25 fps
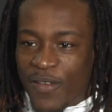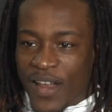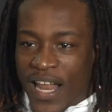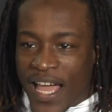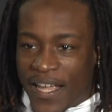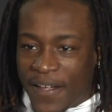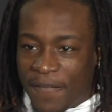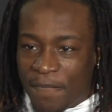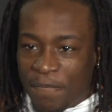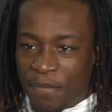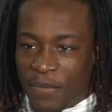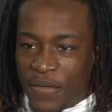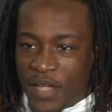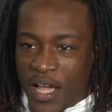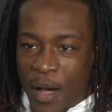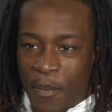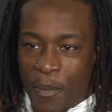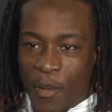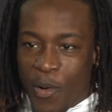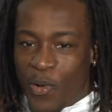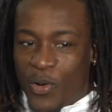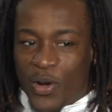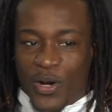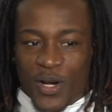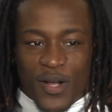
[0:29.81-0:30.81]
Like, I'm
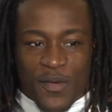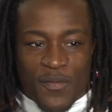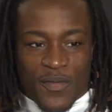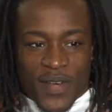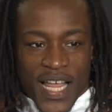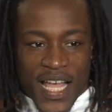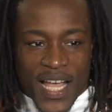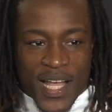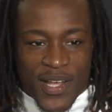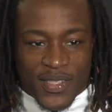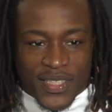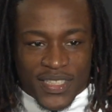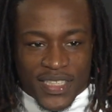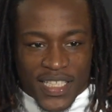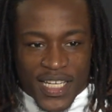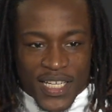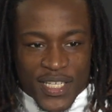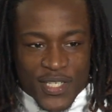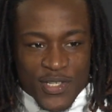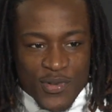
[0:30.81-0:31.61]
old enough now, son.